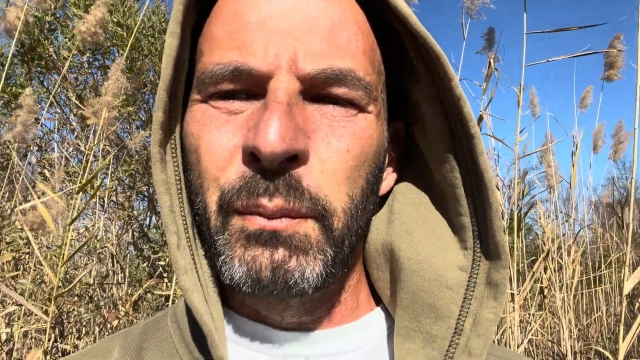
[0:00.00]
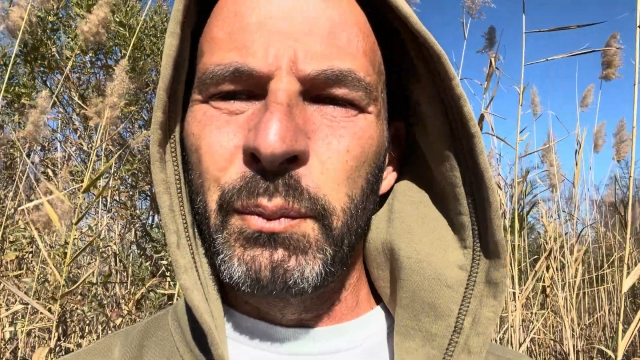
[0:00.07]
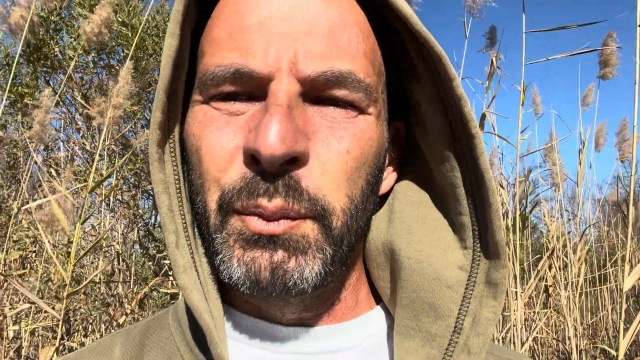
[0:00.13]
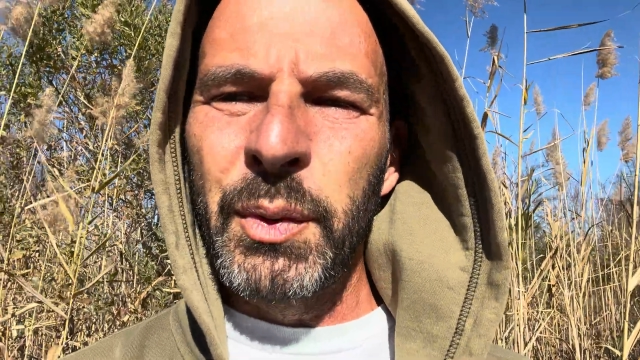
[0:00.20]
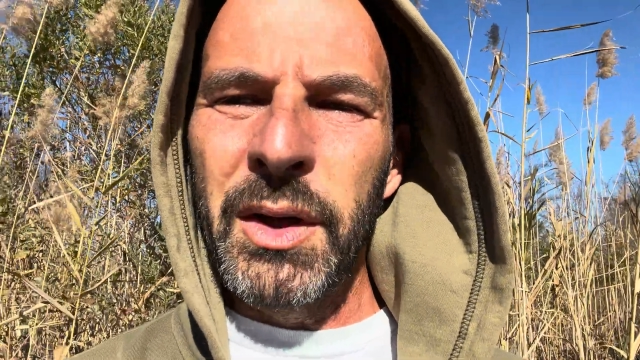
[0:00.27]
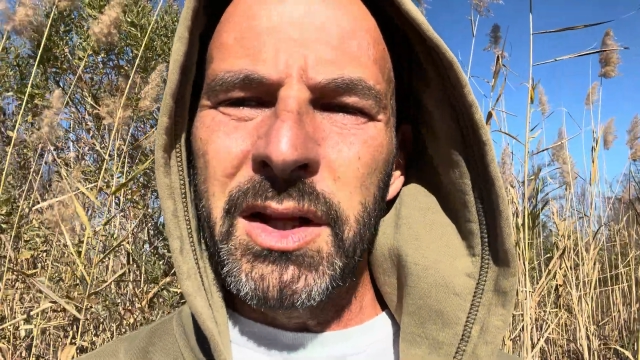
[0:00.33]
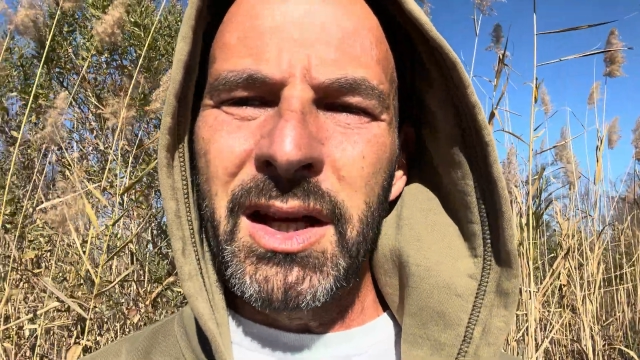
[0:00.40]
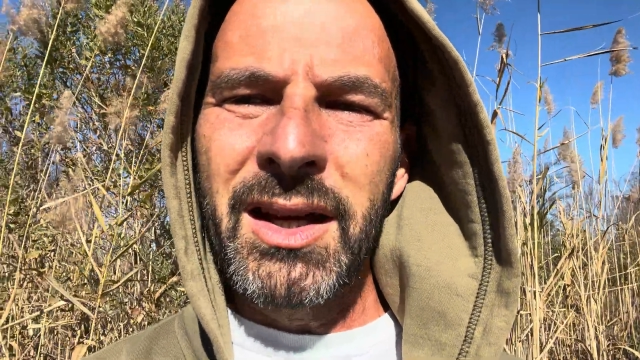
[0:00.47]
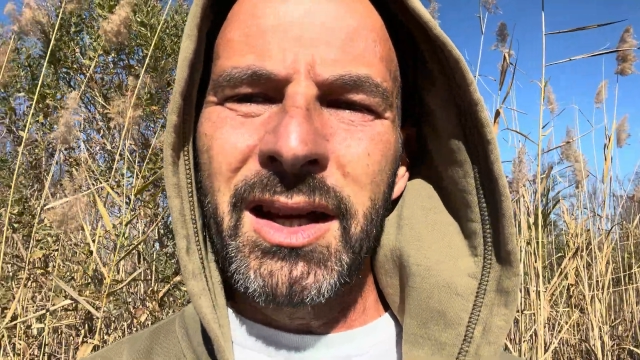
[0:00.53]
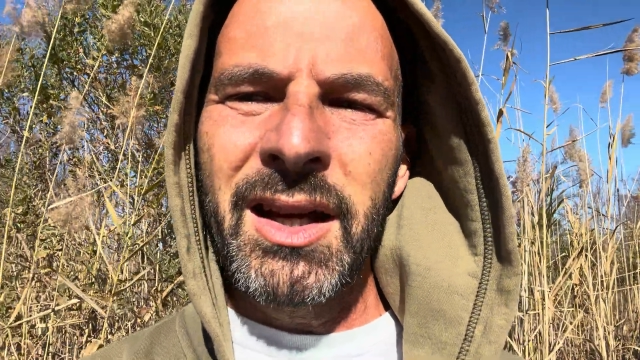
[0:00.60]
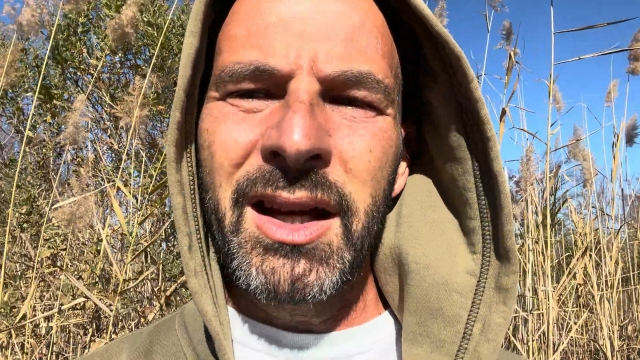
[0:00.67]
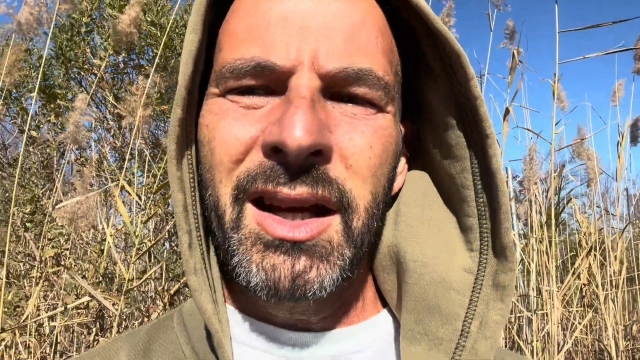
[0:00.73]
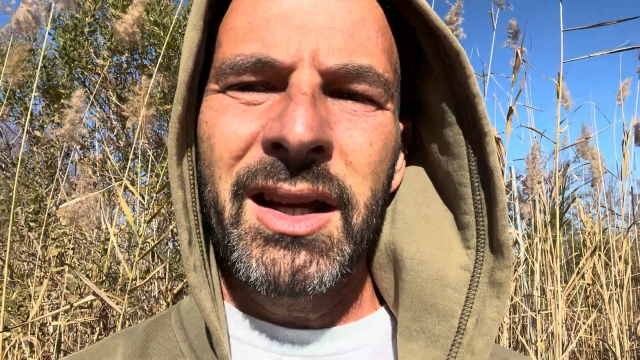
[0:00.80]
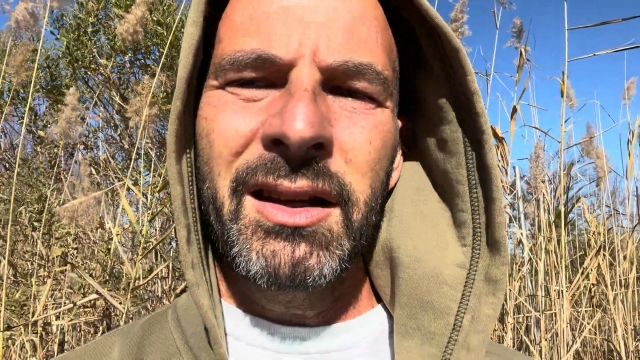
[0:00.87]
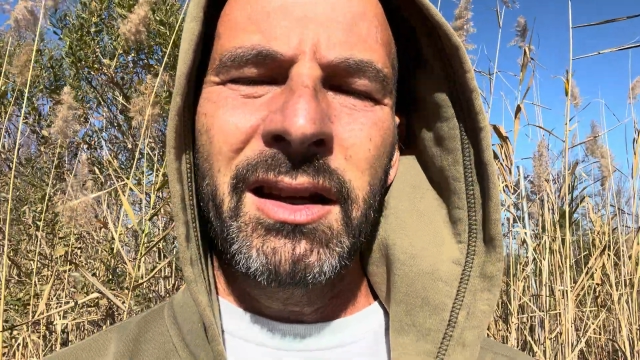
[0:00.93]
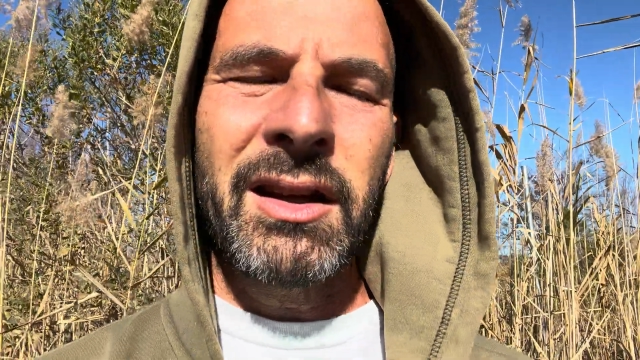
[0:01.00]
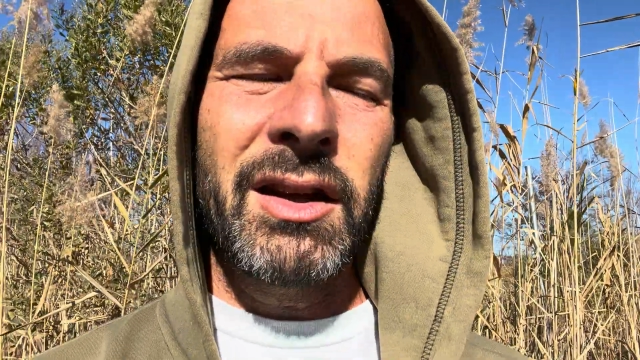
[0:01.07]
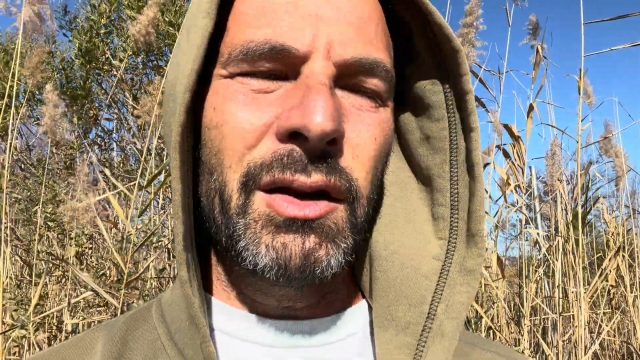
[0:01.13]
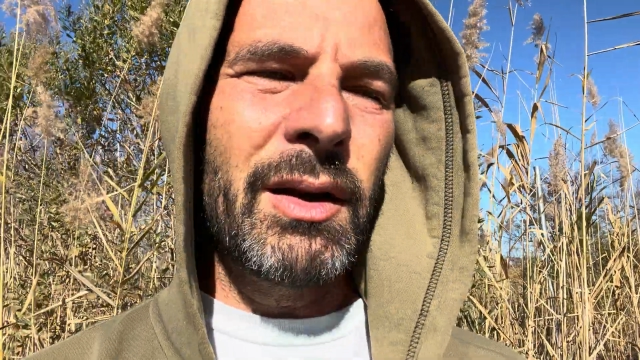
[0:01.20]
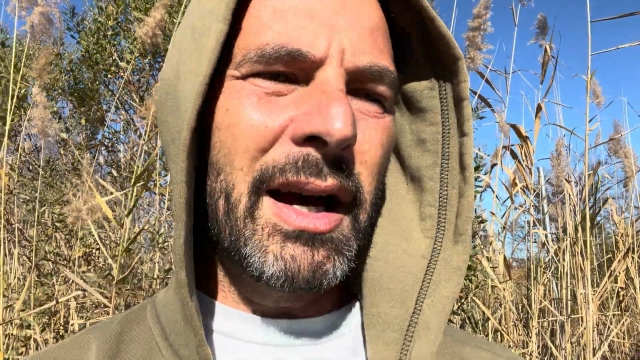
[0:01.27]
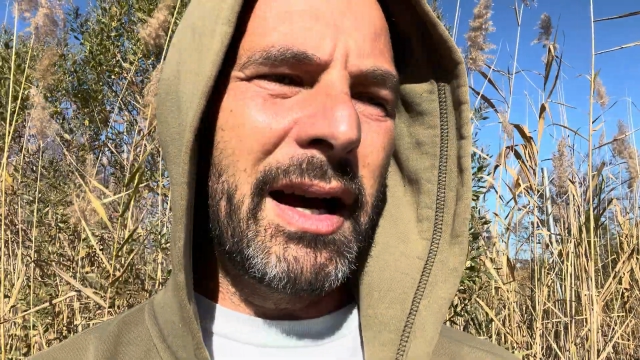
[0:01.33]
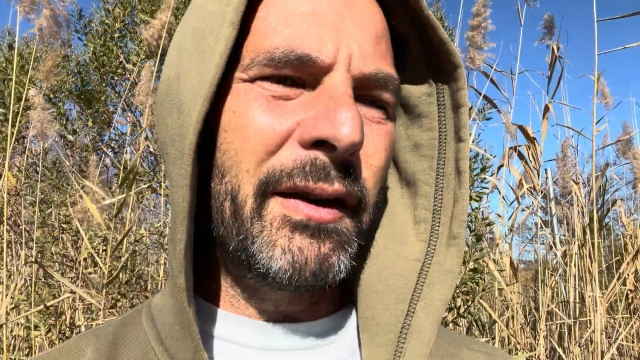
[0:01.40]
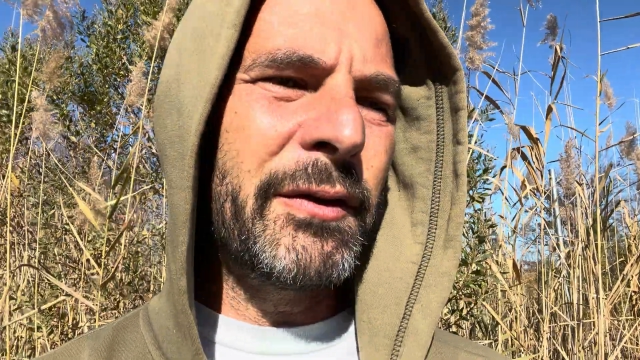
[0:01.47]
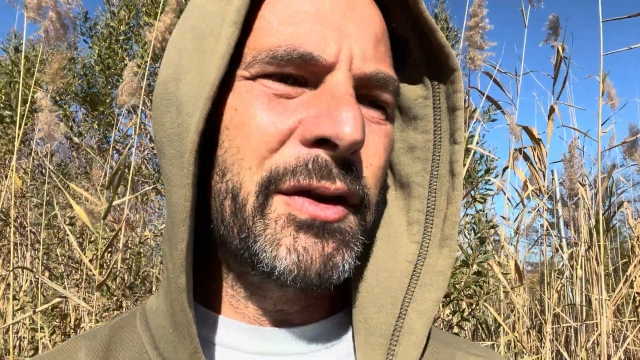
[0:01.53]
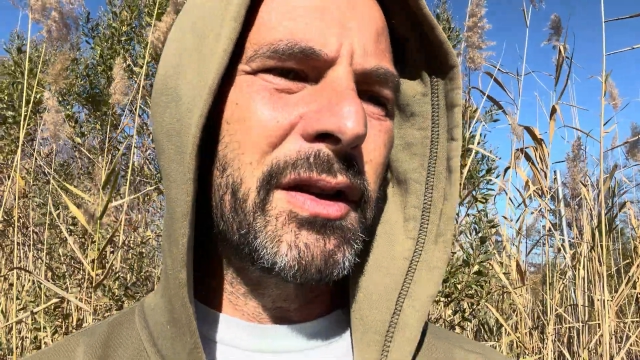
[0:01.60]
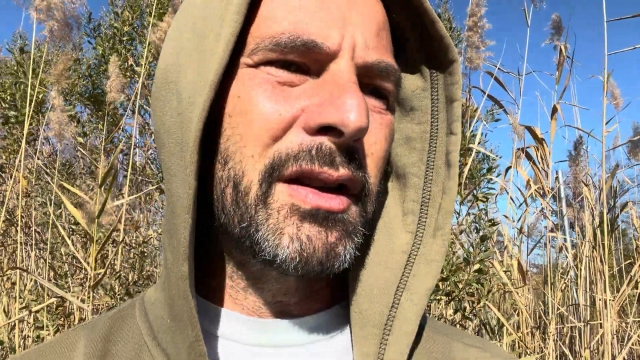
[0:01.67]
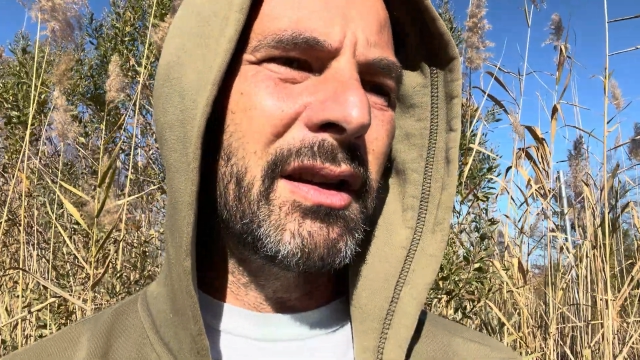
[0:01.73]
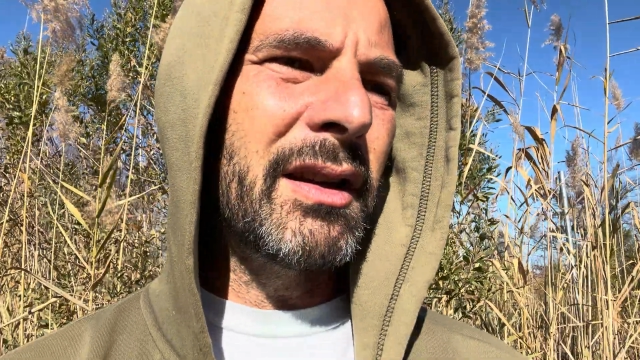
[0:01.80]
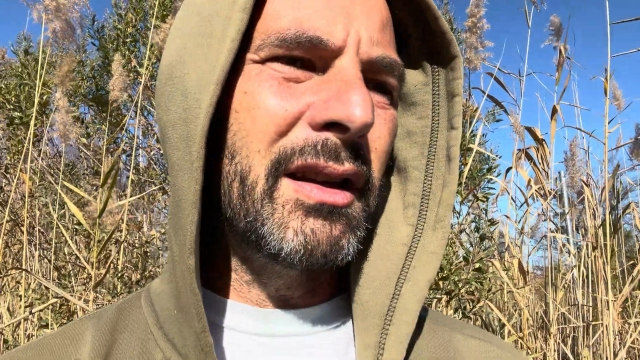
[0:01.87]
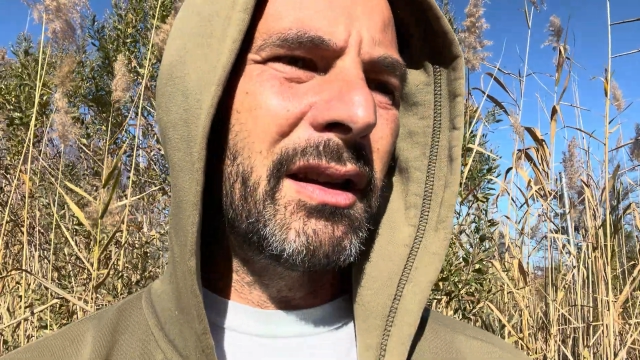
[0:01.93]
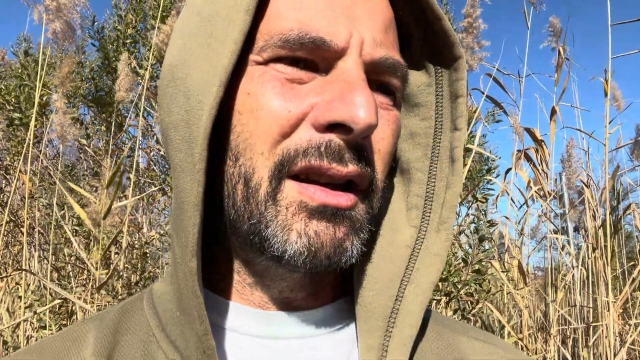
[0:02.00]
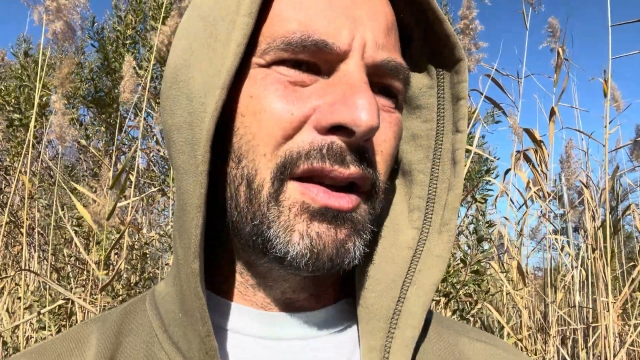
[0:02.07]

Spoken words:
but then again, you have to